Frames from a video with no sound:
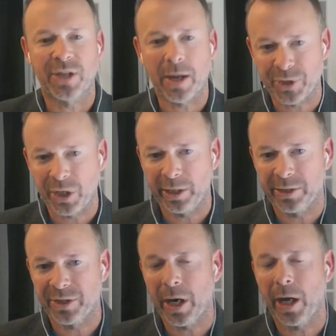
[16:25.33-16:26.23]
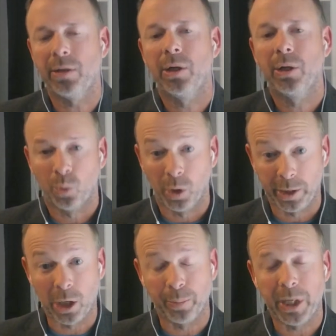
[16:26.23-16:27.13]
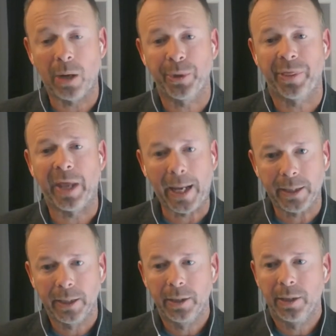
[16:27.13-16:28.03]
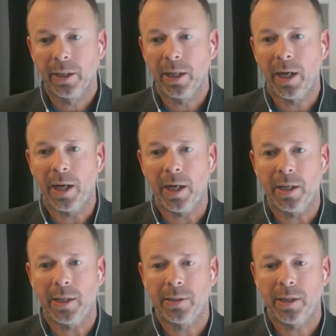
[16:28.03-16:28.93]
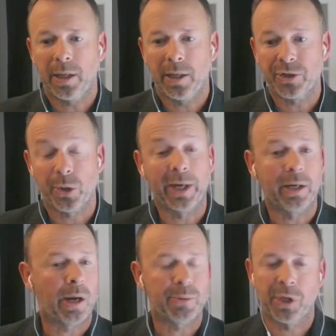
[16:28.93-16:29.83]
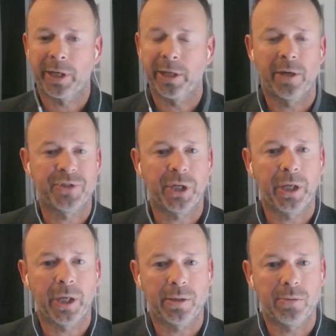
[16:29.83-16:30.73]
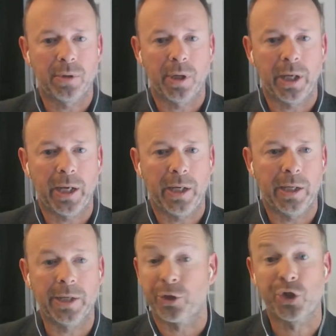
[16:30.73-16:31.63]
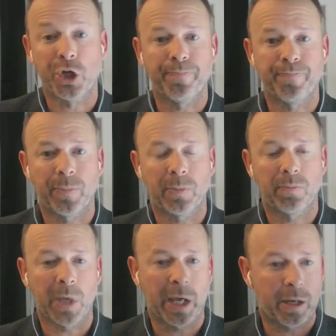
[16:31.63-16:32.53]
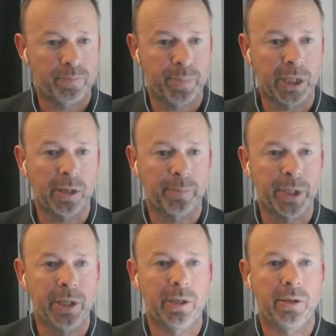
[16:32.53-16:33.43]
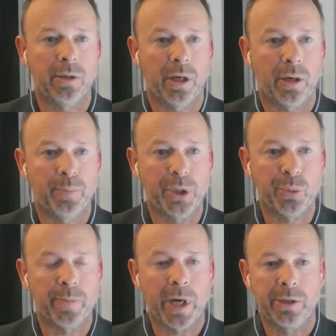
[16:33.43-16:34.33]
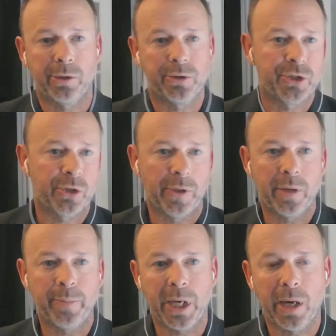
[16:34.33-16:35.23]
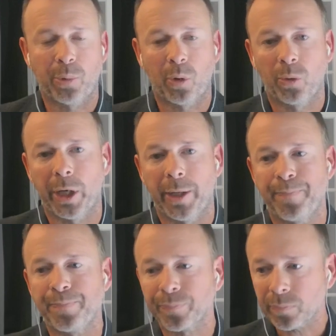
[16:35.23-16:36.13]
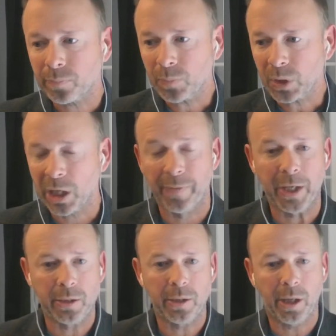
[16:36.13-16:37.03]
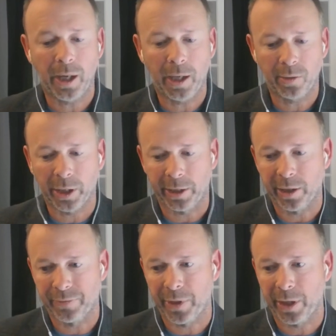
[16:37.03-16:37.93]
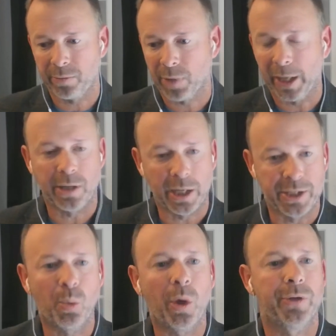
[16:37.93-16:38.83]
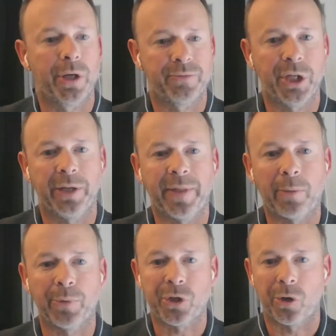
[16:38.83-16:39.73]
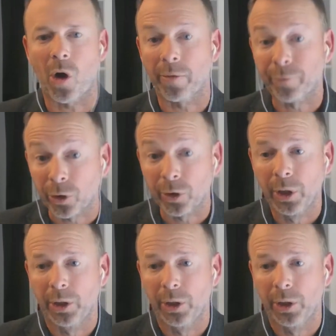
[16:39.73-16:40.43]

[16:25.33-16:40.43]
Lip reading: as I'm sitting in today really helped me out with that. So I was lucky enough to get a internship at a big company between my years of the MBA program, and then lucky enough that I did well enough to get that return offer